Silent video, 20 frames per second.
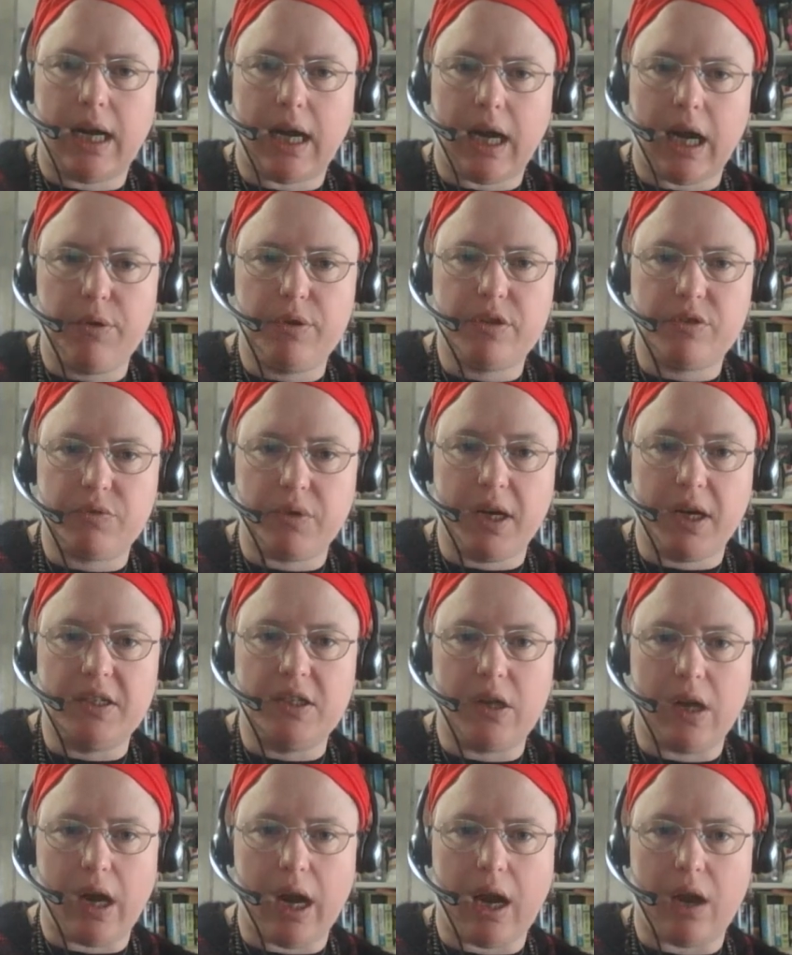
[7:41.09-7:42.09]
I was
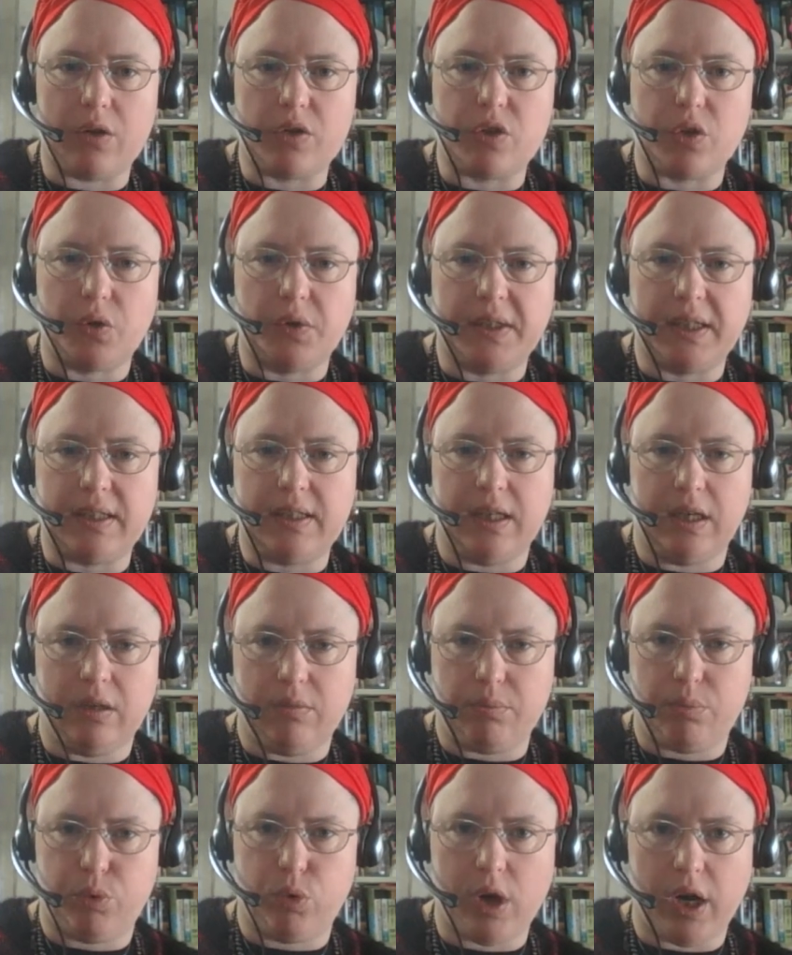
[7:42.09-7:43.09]
raised in a household that
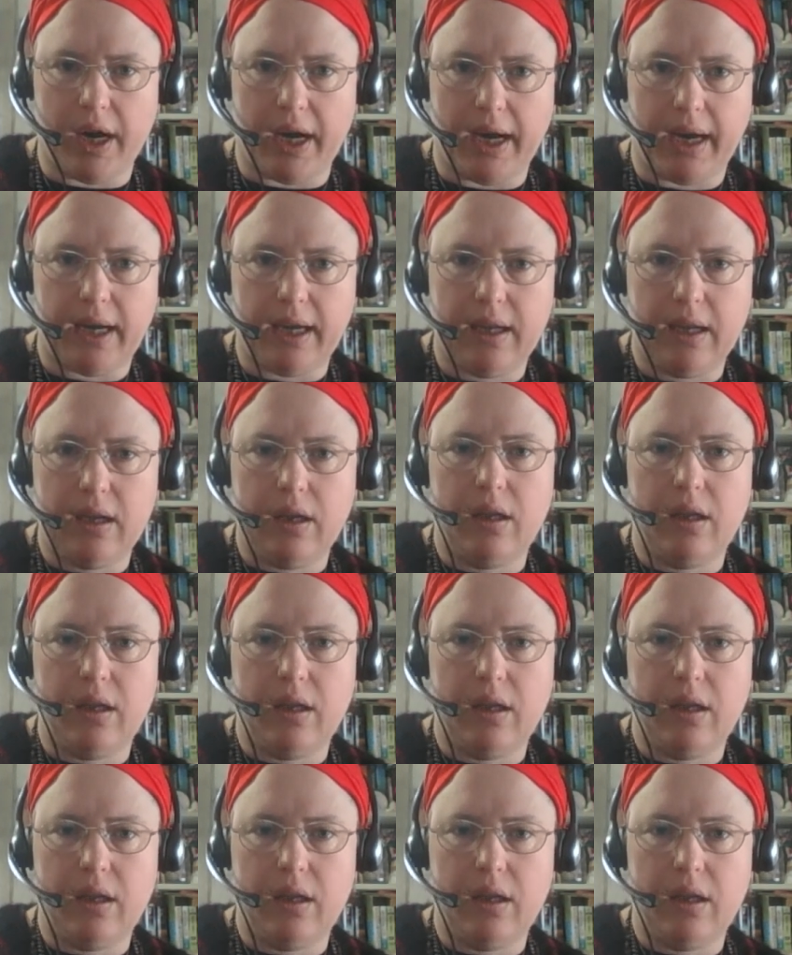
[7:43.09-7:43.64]
didn't pray.